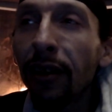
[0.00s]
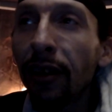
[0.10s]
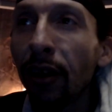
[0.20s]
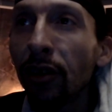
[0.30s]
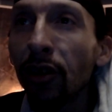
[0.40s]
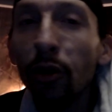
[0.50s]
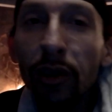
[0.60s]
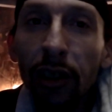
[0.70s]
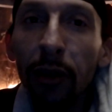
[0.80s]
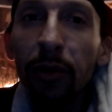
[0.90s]
there's no
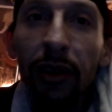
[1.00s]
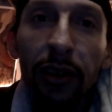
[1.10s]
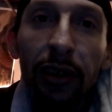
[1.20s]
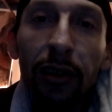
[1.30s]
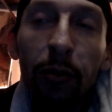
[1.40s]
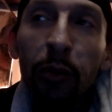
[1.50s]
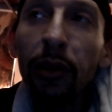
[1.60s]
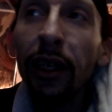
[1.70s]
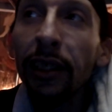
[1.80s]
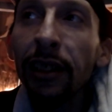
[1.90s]
substance
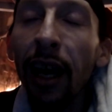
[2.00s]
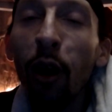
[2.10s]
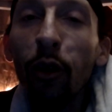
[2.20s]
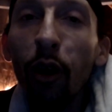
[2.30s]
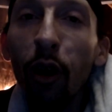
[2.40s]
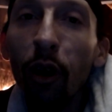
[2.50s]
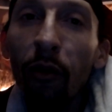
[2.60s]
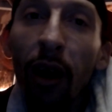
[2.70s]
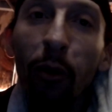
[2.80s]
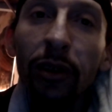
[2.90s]
next to alcohol.
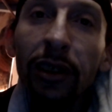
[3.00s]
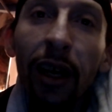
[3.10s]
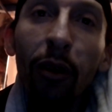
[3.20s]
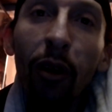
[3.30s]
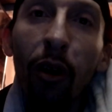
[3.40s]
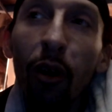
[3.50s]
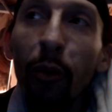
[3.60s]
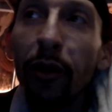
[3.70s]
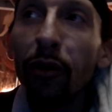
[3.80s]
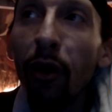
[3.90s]
If I was in alcohol
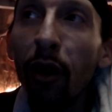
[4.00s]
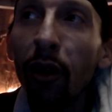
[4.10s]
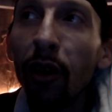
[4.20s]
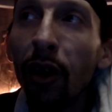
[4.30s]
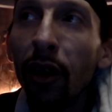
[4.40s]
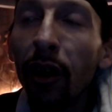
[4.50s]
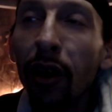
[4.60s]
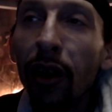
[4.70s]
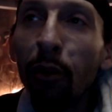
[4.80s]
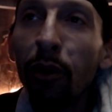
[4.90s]
withdrawal,
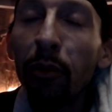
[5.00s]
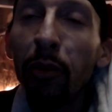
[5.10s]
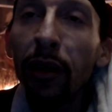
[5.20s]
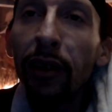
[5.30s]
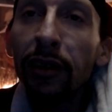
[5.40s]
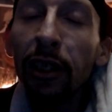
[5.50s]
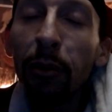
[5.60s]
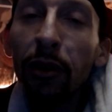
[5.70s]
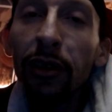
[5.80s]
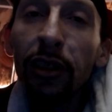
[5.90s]
it would be a
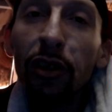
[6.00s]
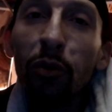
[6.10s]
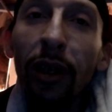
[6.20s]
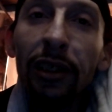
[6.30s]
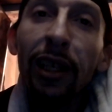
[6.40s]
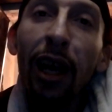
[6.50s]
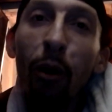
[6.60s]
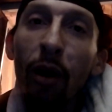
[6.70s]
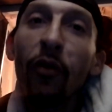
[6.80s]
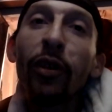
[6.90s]
similar situation.
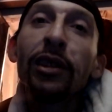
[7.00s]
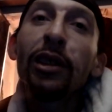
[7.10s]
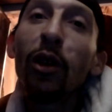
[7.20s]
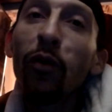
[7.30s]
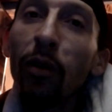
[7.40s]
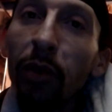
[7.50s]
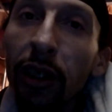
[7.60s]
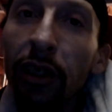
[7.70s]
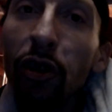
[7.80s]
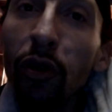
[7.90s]
However, it's different
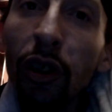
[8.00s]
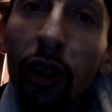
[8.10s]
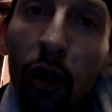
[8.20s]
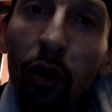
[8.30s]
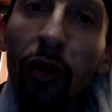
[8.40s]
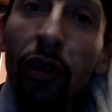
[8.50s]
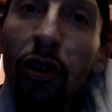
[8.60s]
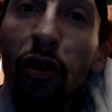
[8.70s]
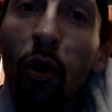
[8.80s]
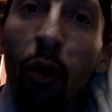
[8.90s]
because you can go to the
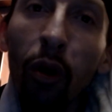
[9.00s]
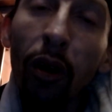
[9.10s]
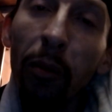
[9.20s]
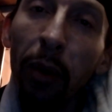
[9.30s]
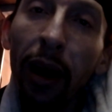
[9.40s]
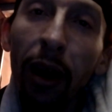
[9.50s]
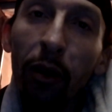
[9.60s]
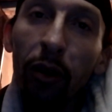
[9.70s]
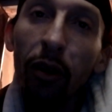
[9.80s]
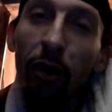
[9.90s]
store and buy
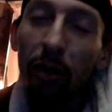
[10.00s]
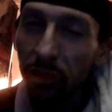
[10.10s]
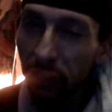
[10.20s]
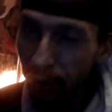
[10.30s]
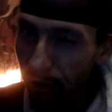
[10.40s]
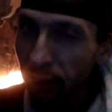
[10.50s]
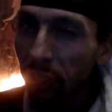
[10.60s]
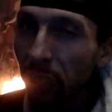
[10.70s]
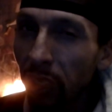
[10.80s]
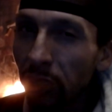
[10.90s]
alcohol, see?
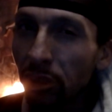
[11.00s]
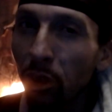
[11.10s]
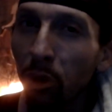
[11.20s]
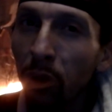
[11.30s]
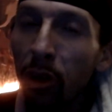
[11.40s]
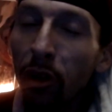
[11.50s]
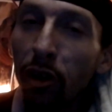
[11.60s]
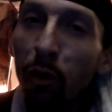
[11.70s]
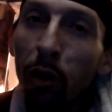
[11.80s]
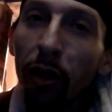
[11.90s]
So
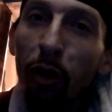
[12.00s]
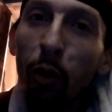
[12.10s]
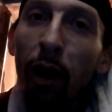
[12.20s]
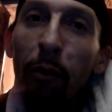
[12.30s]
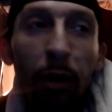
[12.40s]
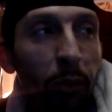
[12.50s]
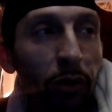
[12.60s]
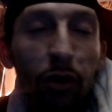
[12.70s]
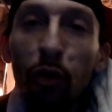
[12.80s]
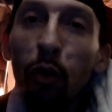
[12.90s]
you wonder why people
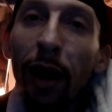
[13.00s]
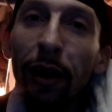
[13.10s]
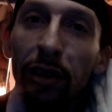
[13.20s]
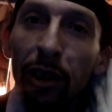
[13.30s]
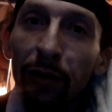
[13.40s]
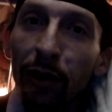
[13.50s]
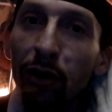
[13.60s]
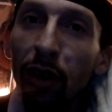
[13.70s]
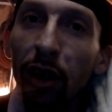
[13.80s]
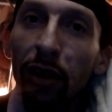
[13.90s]
do wild shit for
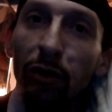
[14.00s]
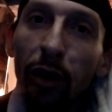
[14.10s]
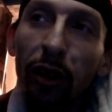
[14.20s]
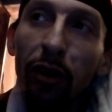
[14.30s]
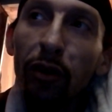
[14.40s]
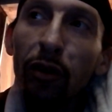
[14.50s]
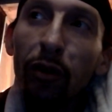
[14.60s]
drugs. Well,